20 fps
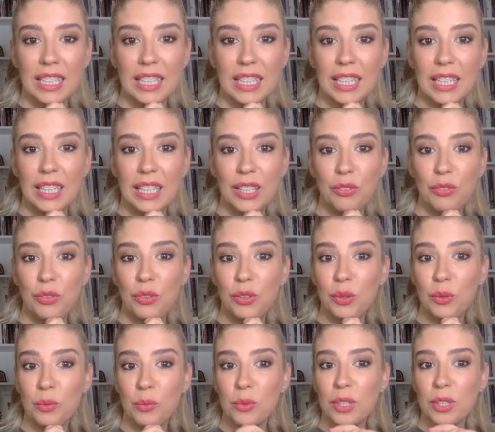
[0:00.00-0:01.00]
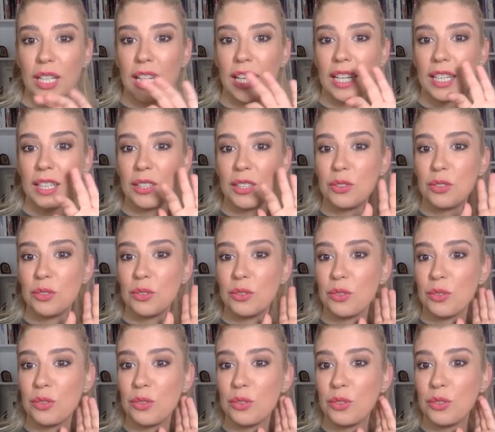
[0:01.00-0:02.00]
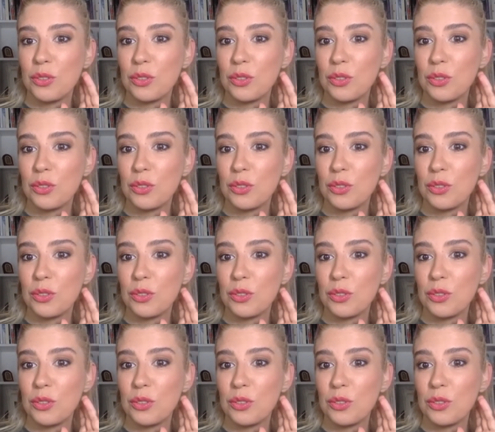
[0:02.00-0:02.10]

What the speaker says: if you would like to